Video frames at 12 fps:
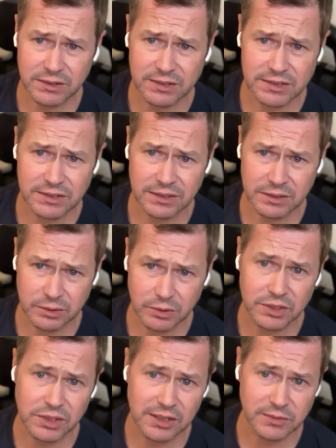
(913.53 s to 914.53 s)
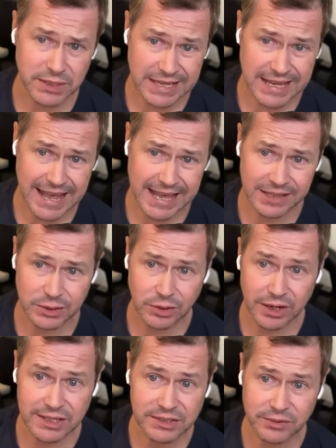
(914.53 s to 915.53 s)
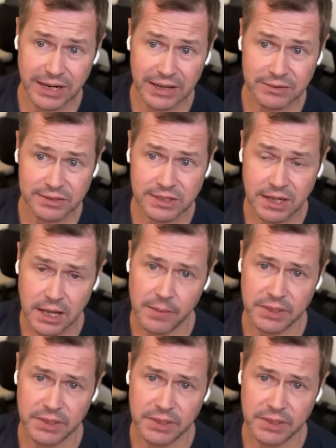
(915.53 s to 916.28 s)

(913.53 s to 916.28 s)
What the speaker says: utilize where you can your ISA allowance,